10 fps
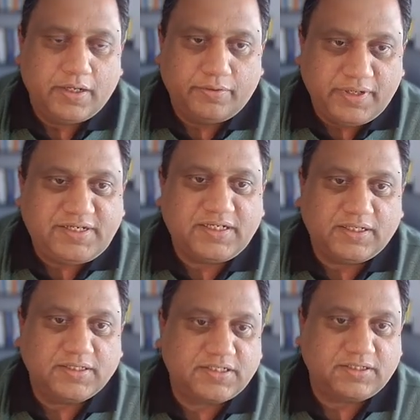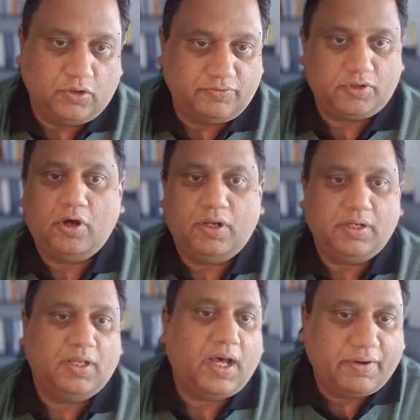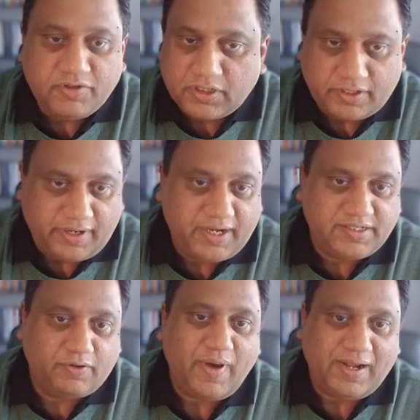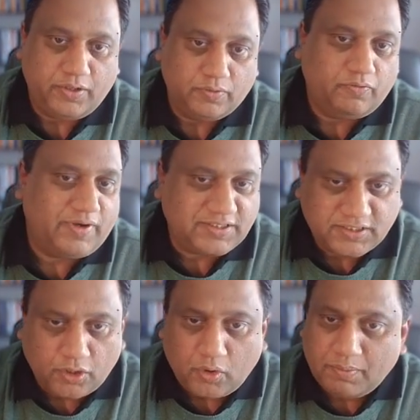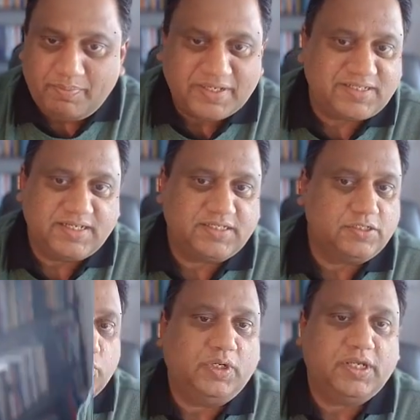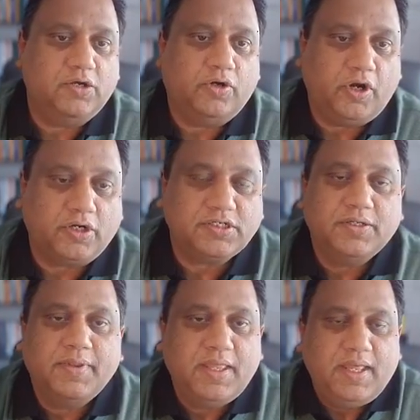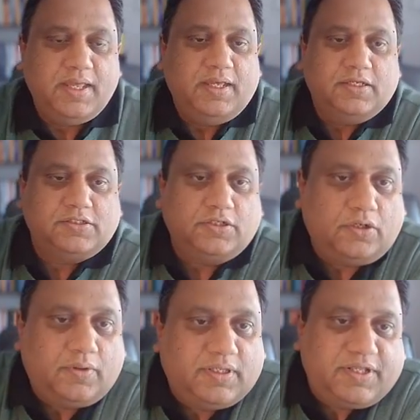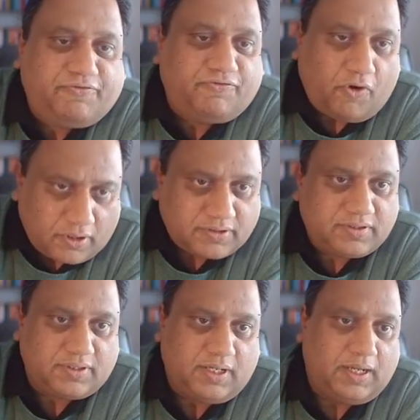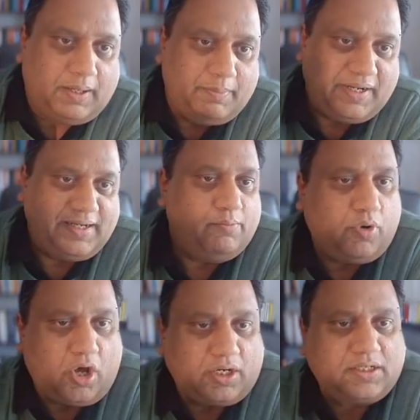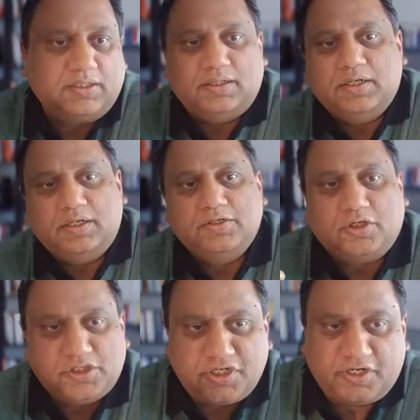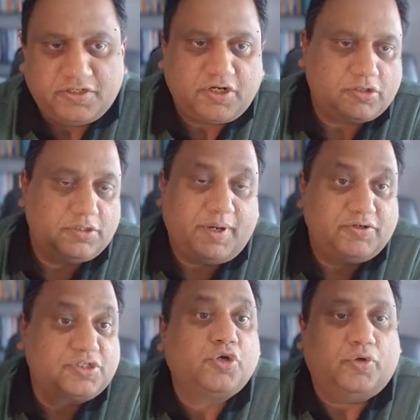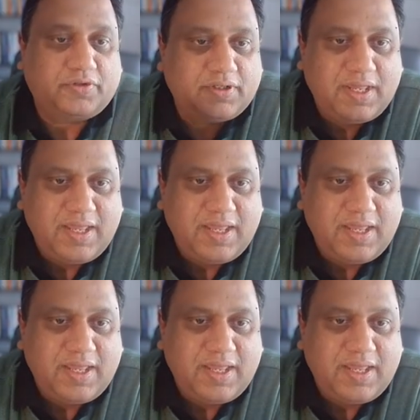Returns overall, are we creating value, whether the whole business is working or not? So the fourth building block Dr. Charan talks about is growth.